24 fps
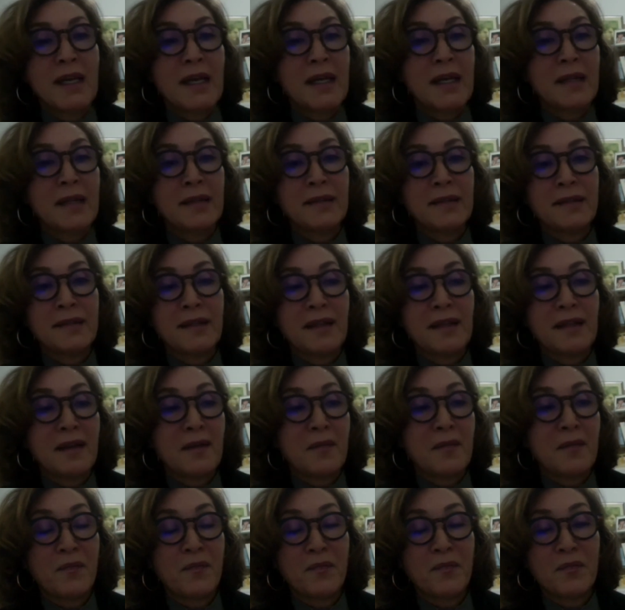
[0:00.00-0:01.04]
And
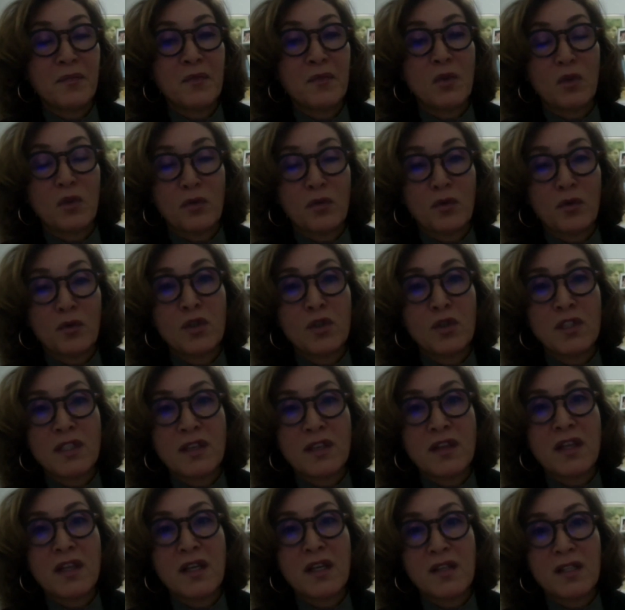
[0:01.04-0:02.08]
of
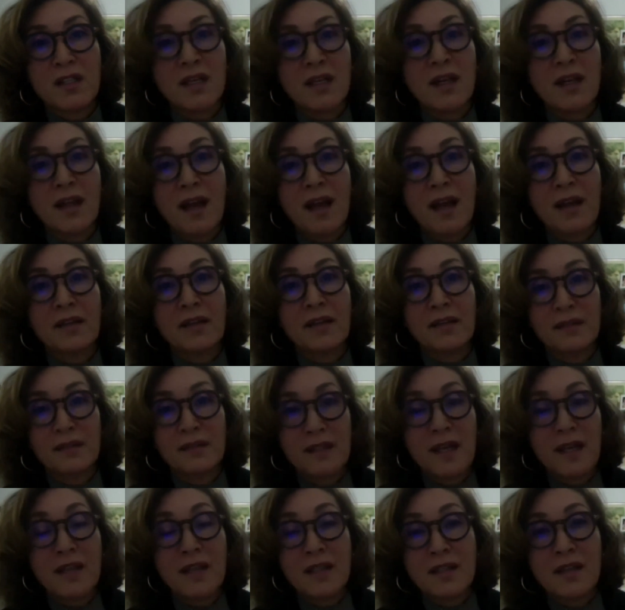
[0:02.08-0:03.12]
course, there's a lack.
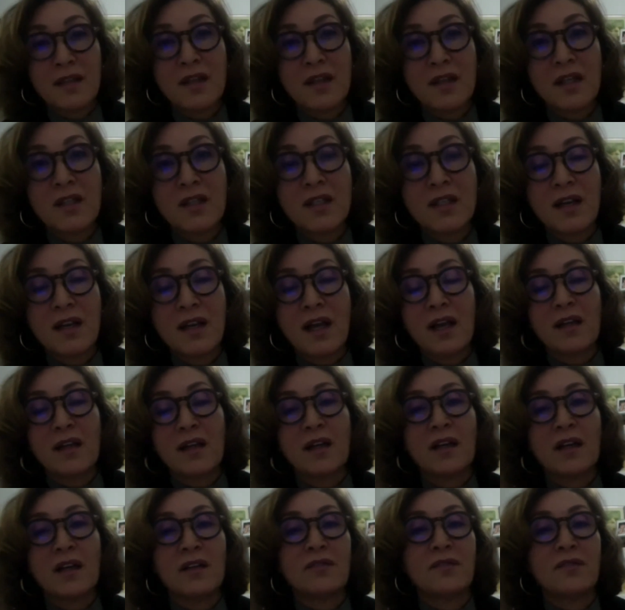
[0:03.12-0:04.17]
Yes, there's a
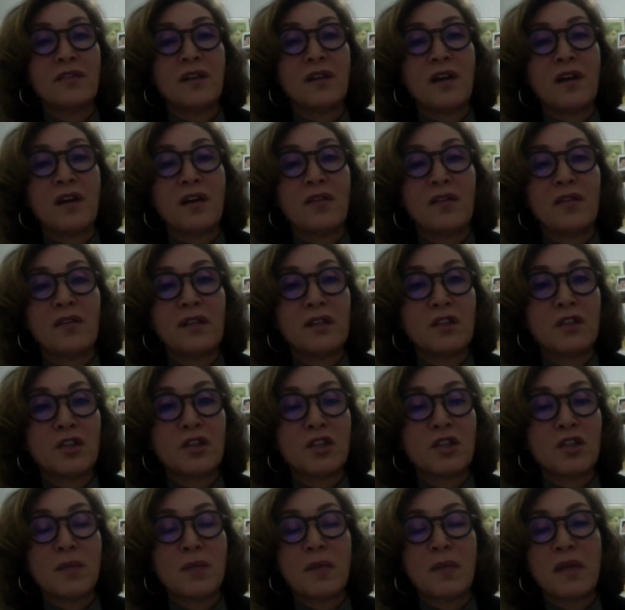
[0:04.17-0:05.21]
lack of
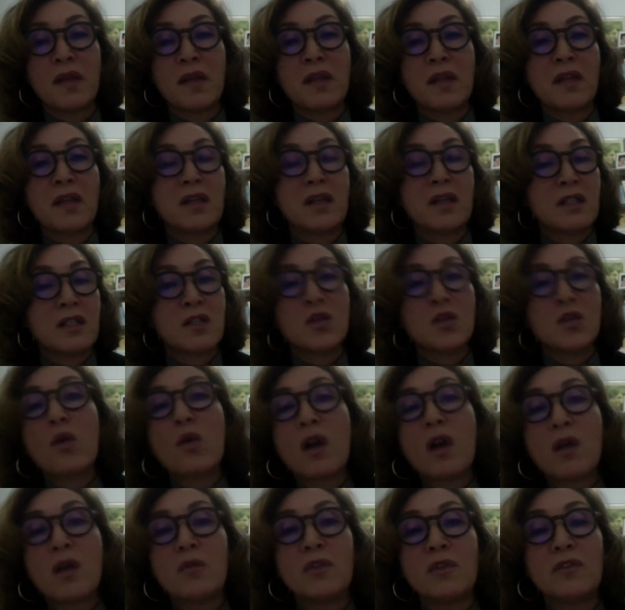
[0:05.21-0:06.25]
leadership, and there is
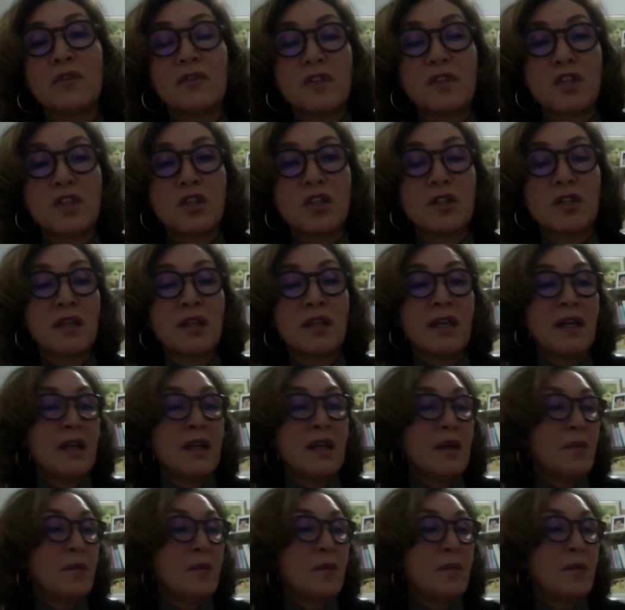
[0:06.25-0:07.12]
no common vision.